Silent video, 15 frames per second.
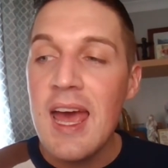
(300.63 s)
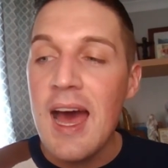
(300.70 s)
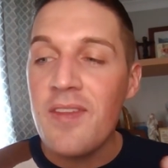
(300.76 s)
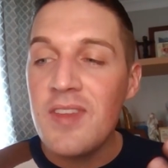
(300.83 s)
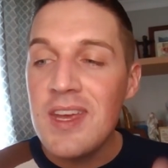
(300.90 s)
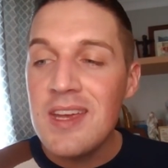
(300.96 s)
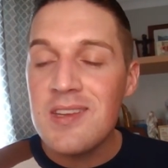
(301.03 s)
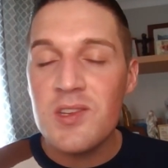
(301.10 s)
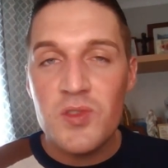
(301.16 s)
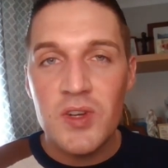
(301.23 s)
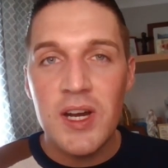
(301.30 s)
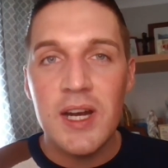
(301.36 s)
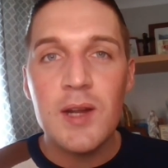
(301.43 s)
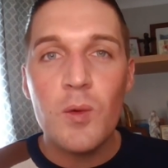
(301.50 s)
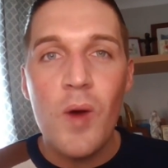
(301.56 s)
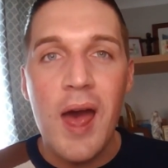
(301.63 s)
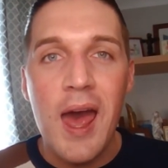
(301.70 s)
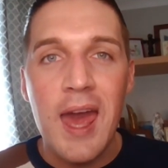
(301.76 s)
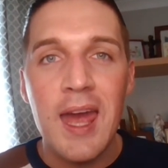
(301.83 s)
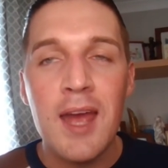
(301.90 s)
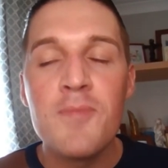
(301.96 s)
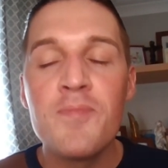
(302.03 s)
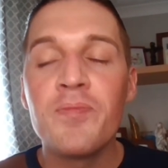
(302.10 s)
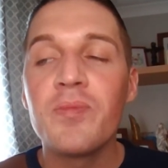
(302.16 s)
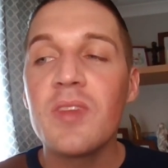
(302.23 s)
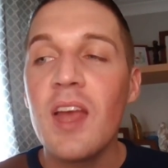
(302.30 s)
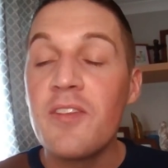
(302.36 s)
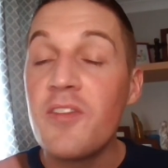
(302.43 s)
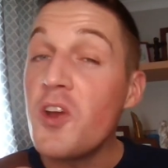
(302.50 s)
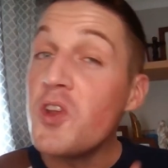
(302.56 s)
And this straight away,
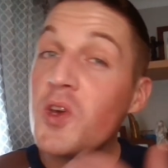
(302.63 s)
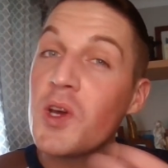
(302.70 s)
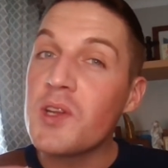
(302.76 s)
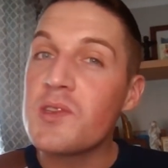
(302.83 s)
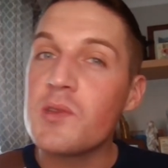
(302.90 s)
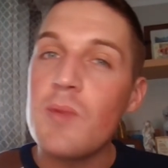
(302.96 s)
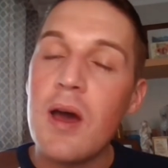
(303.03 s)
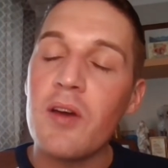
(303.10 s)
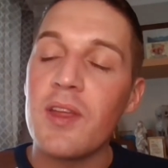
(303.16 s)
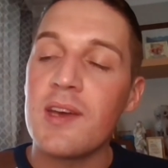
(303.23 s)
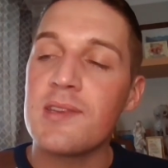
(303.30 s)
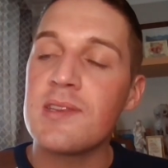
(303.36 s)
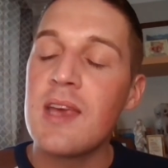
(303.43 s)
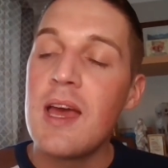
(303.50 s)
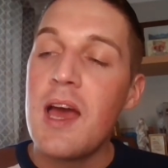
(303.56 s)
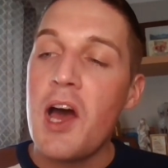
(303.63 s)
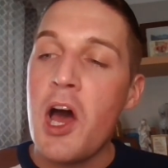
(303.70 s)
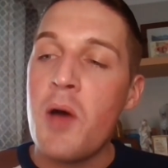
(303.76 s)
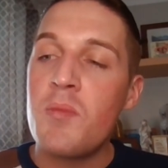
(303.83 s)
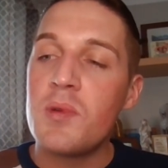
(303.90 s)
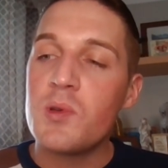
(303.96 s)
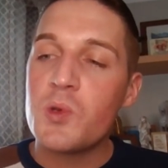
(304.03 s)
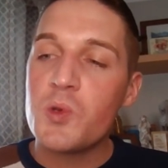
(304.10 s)
if only you could smell this, um,